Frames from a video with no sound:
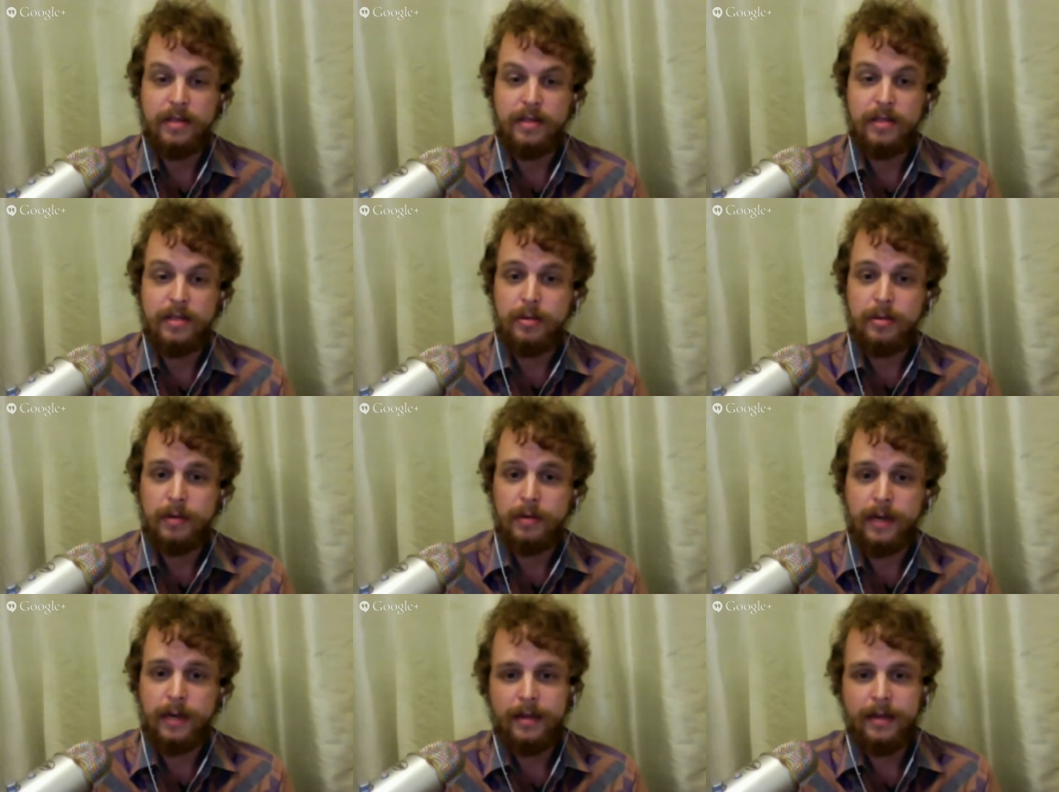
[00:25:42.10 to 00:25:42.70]

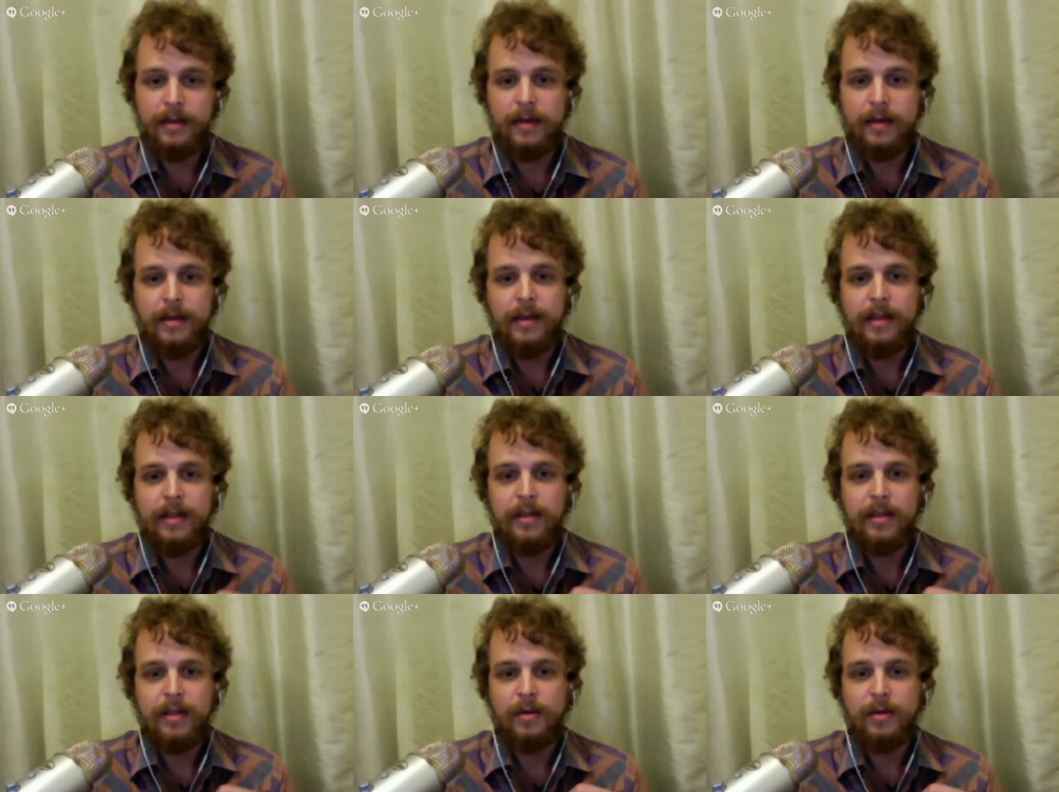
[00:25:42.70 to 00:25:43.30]
three,
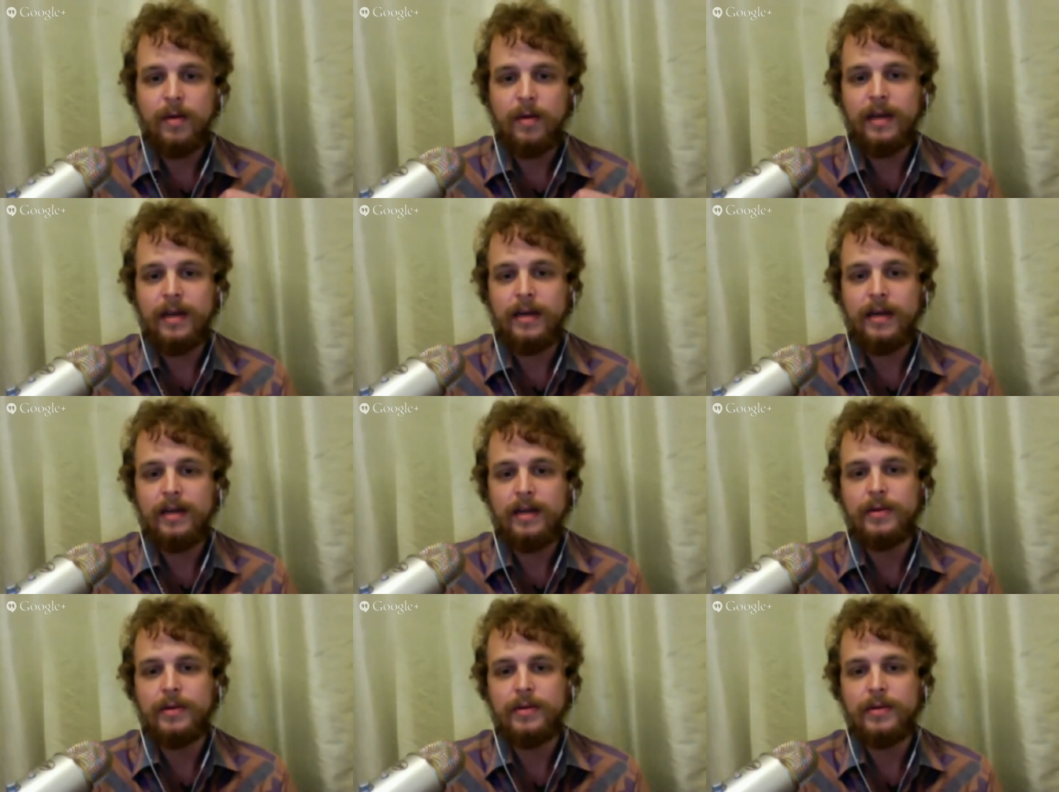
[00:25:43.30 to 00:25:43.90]
the one
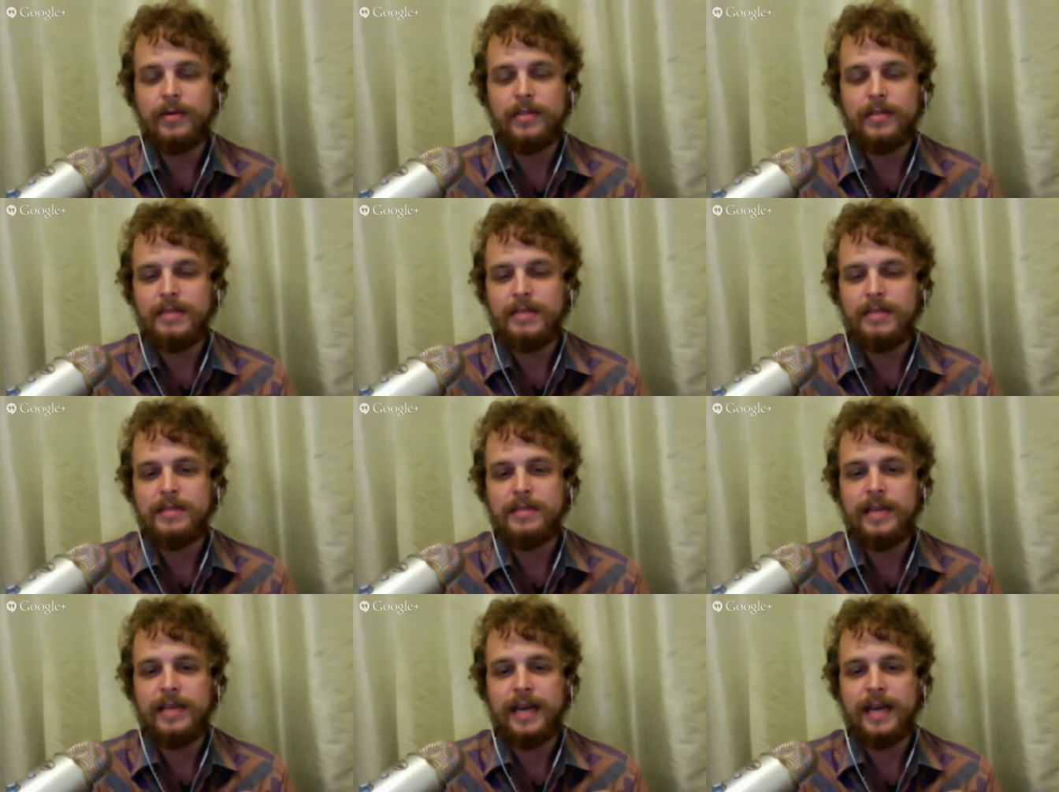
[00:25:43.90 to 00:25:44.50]
who seems
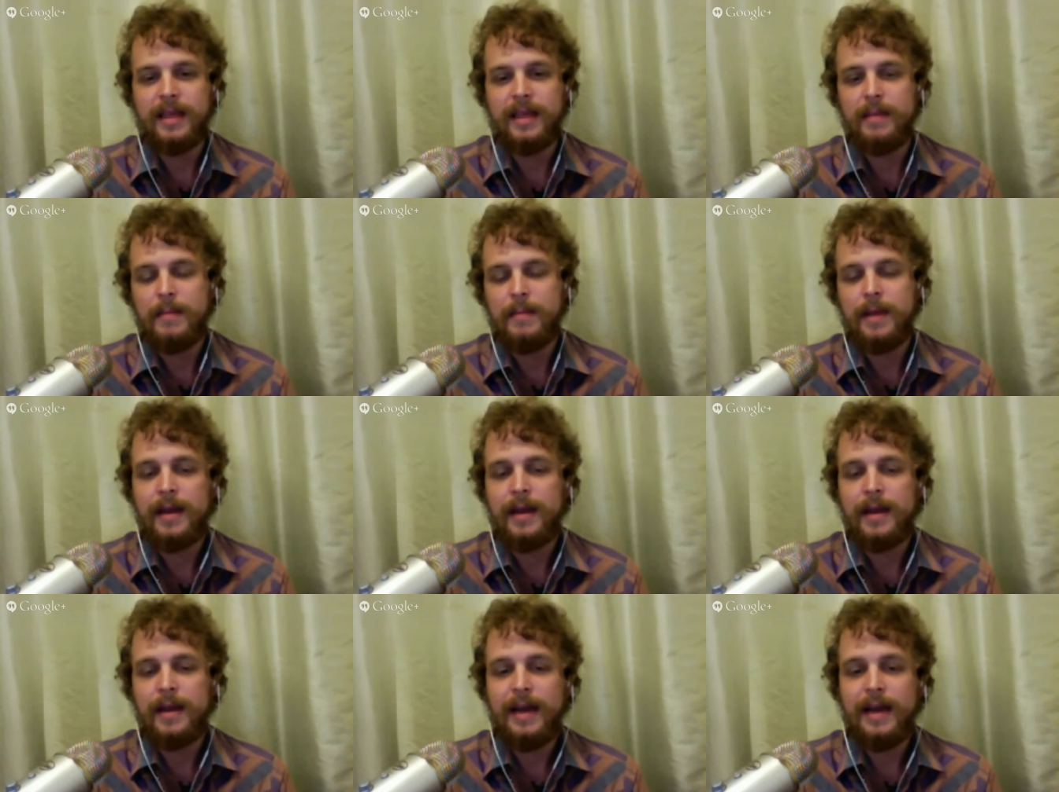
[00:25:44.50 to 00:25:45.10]
like they may
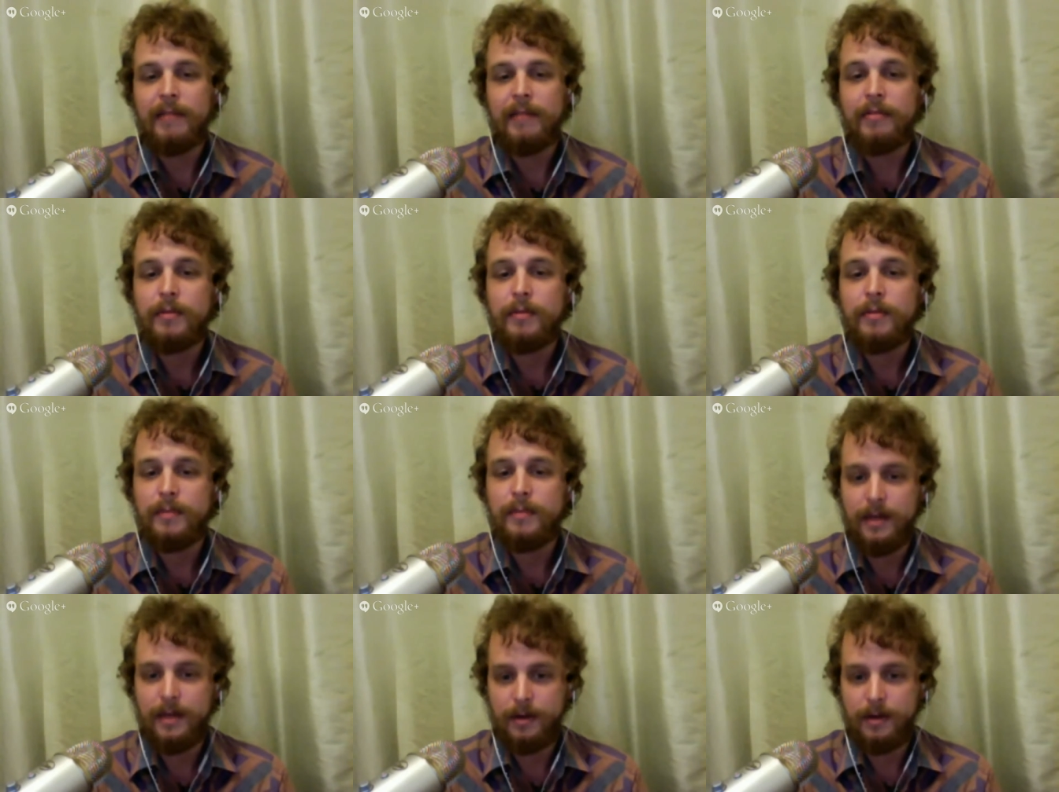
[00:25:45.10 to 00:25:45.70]
not ever
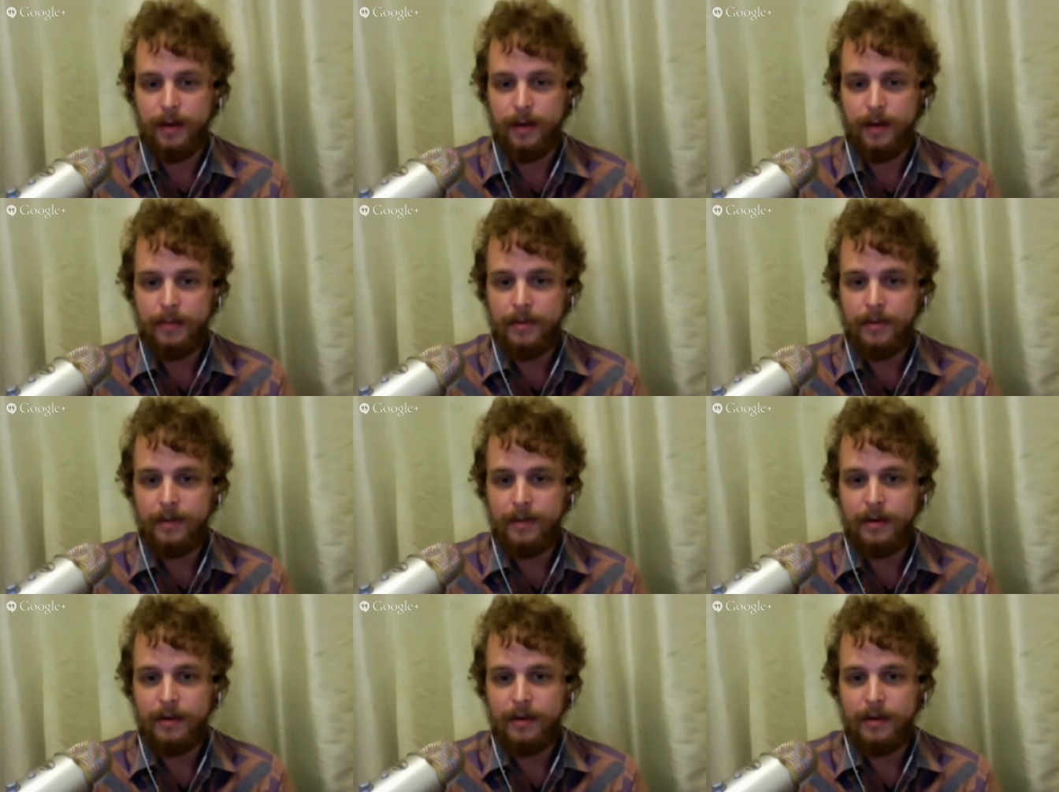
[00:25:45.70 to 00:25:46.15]
be corrupted,